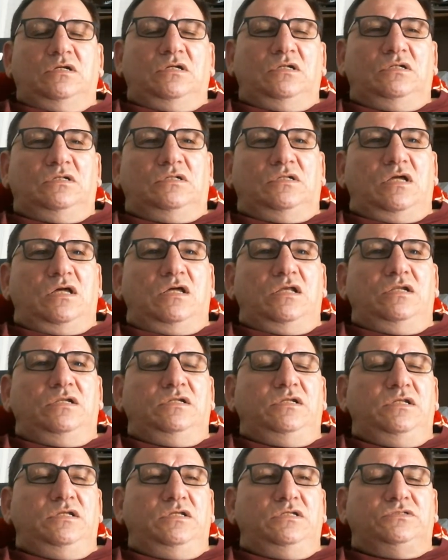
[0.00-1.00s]
lot
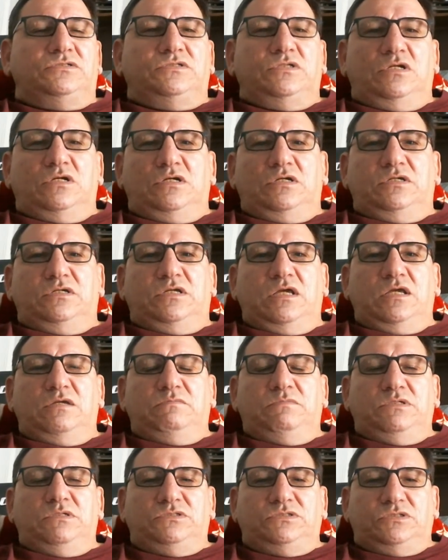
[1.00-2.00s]
of these
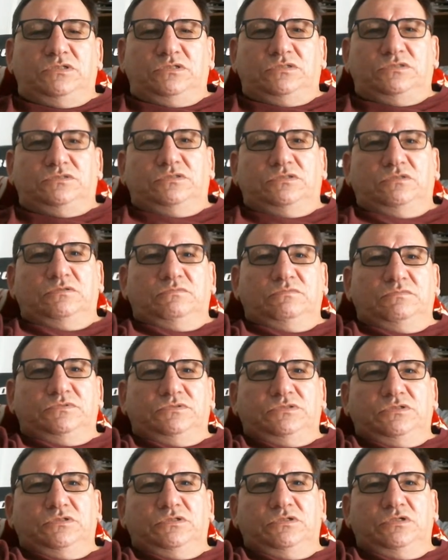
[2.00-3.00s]
gaming
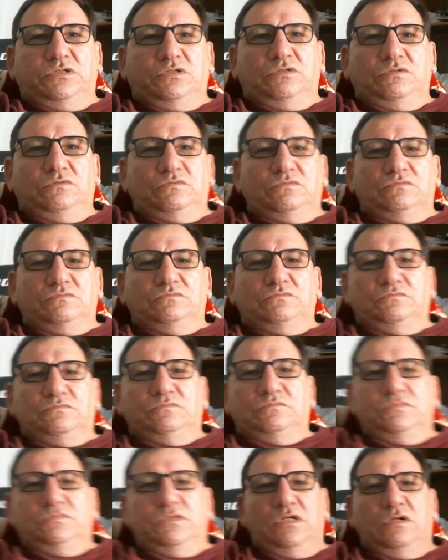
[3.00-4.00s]
systems,
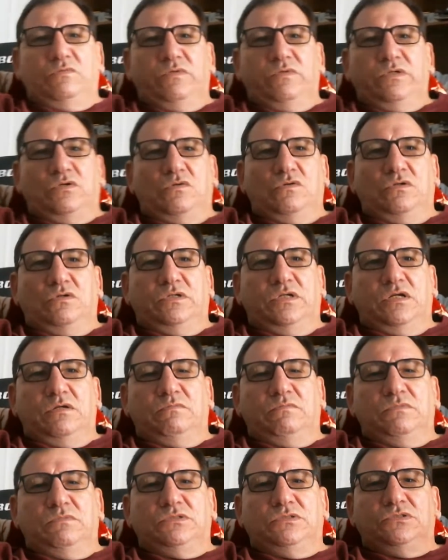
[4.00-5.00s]
that we call
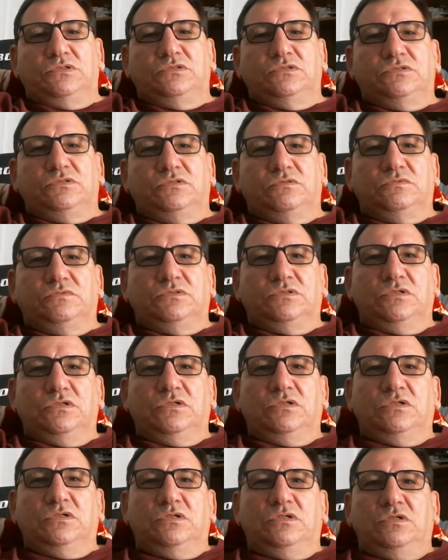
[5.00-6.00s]
gaming systems.
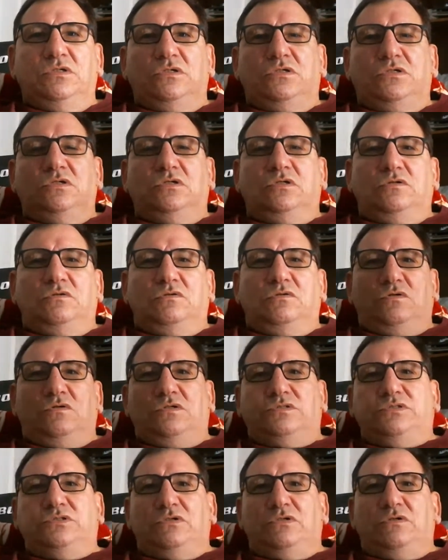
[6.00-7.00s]
We're
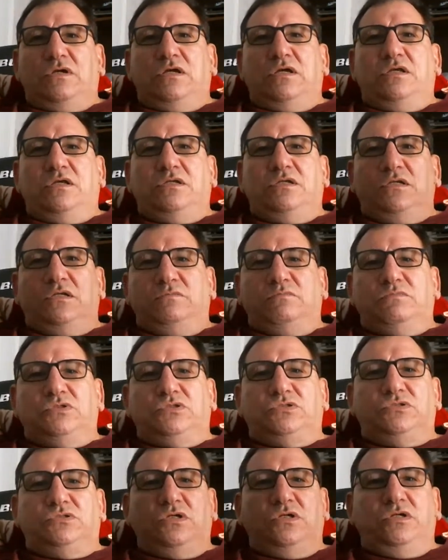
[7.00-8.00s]
also editing
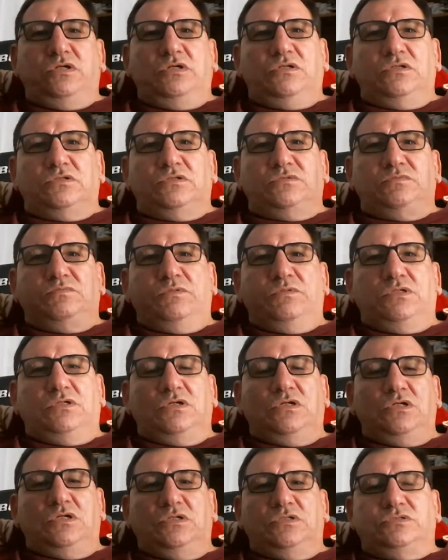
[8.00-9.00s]
machines
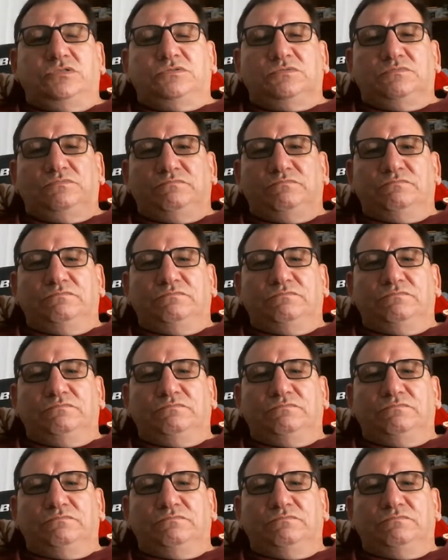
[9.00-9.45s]
because